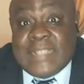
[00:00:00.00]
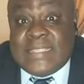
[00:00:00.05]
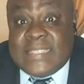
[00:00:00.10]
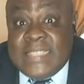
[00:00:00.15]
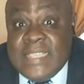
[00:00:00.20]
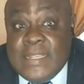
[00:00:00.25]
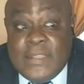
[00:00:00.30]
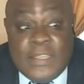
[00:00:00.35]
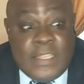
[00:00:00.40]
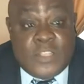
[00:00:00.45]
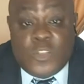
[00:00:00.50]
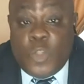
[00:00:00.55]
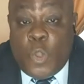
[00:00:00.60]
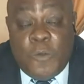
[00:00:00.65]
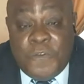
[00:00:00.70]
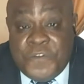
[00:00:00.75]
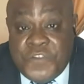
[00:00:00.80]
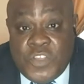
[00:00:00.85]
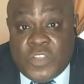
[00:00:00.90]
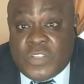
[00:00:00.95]
seeing these
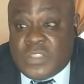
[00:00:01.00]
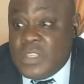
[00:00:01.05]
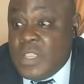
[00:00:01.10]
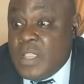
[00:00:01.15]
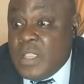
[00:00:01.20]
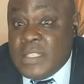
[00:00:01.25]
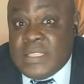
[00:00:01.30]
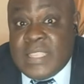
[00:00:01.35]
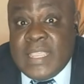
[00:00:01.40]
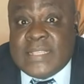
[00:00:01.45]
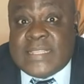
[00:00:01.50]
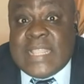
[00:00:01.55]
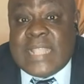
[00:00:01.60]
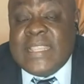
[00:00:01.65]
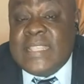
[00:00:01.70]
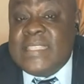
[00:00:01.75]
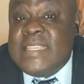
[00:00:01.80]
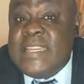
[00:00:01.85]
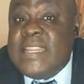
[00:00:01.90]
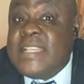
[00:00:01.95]
things that
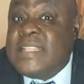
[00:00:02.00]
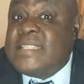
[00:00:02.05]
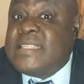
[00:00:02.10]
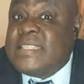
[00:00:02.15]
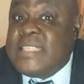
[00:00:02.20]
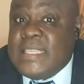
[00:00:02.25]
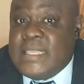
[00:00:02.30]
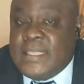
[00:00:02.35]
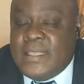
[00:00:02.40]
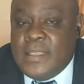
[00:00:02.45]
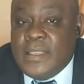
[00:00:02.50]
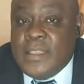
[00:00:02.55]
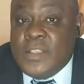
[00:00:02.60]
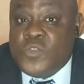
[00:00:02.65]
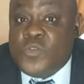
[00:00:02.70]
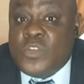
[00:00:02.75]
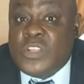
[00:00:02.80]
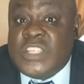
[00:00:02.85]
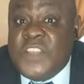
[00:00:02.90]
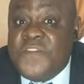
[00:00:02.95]
they didn't see.
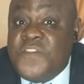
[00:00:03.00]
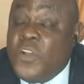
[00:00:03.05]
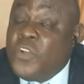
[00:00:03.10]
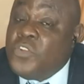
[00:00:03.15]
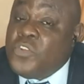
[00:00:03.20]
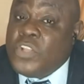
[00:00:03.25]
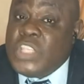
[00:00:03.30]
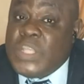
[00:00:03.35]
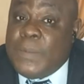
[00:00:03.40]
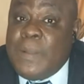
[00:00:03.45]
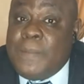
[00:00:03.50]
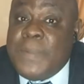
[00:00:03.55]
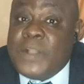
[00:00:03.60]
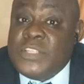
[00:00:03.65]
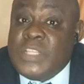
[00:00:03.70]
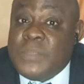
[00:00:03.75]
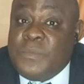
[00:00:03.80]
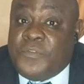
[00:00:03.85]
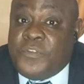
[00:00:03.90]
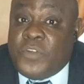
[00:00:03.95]
It was difficult to talk to them
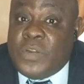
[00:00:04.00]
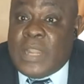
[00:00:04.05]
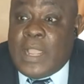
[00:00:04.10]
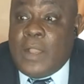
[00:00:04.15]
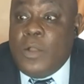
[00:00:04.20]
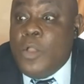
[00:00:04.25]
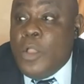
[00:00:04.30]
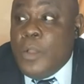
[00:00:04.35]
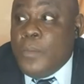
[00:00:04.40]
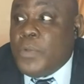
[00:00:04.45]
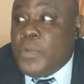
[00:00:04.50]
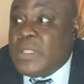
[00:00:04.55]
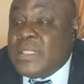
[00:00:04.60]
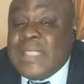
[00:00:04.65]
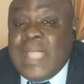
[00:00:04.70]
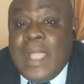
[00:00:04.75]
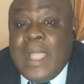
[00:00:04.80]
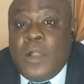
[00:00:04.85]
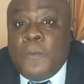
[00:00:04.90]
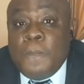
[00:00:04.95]
about it before now, but
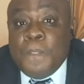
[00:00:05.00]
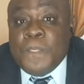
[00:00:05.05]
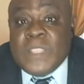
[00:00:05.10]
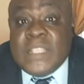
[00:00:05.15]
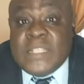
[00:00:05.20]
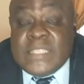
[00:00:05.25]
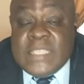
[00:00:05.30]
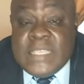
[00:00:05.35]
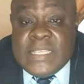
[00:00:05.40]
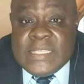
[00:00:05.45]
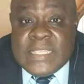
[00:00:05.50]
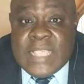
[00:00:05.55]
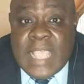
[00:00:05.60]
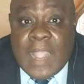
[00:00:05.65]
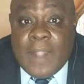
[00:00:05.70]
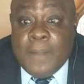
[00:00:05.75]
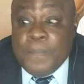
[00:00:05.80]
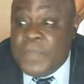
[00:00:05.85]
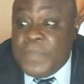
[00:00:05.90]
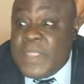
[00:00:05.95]
now it's
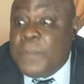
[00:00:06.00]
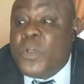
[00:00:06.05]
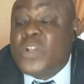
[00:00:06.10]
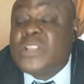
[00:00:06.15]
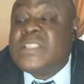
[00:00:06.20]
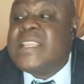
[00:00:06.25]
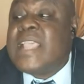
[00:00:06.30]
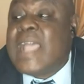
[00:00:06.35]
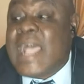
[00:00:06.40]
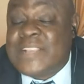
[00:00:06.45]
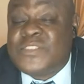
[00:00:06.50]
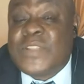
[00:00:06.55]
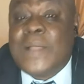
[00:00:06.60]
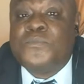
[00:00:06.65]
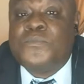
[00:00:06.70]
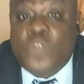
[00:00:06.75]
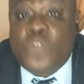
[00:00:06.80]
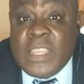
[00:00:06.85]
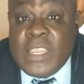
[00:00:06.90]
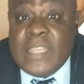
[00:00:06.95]
easier because they, as
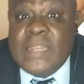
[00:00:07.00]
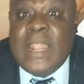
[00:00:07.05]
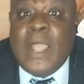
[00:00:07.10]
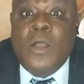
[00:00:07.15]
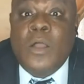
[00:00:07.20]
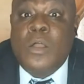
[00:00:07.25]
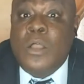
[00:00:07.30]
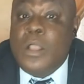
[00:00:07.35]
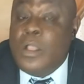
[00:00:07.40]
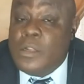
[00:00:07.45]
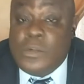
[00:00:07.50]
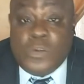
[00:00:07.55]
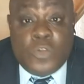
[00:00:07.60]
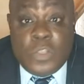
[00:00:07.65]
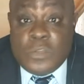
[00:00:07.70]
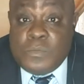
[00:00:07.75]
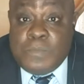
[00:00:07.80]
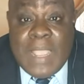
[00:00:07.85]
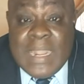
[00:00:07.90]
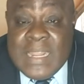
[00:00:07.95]
I'm talking now,
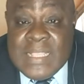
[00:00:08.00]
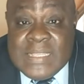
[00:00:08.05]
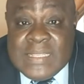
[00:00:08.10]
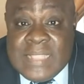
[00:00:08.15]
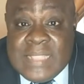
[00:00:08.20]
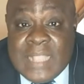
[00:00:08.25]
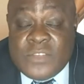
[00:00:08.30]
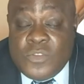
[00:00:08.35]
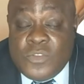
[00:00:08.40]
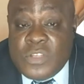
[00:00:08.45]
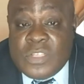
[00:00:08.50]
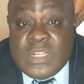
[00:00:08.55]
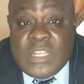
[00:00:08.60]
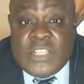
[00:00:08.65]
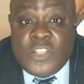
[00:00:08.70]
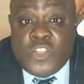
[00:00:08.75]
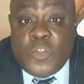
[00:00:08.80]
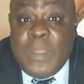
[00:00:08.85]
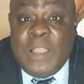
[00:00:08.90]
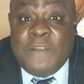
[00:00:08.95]
those my listeners, those
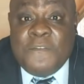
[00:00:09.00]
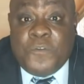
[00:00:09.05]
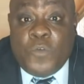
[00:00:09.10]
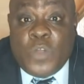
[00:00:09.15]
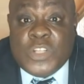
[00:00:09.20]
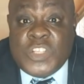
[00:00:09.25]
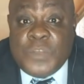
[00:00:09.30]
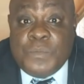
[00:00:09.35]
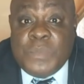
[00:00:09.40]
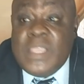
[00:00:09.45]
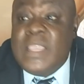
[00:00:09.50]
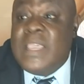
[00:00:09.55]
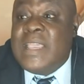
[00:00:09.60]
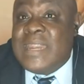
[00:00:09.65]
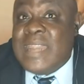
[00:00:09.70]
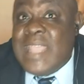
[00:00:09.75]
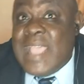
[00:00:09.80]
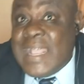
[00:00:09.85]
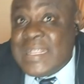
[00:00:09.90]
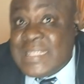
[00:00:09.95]
listening to me and watching me,
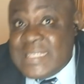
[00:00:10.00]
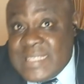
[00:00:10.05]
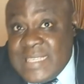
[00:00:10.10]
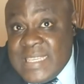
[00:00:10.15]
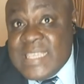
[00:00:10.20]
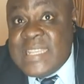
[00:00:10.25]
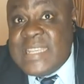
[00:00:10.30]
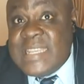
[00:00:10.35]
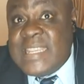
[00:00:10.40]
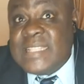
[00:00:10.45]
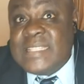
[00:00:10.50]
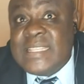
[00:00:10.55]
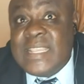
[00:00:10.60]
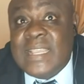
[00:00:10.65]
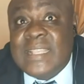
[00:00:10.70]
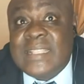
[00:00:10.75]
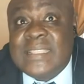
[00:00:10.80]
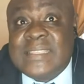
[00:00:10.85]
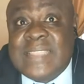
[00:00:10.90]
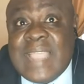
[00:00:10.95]
they are seeing it
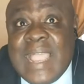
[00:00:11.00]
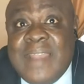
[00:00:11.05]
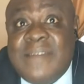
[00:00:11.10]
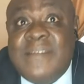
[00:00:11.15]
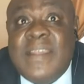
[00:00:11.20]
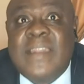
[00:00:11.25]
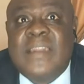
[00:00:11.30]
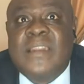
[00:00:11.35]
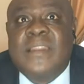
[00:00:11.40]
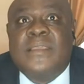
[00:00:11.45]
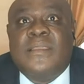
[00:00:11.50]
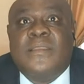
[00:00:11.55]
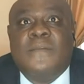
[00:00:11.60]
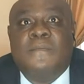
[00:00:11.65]
directly.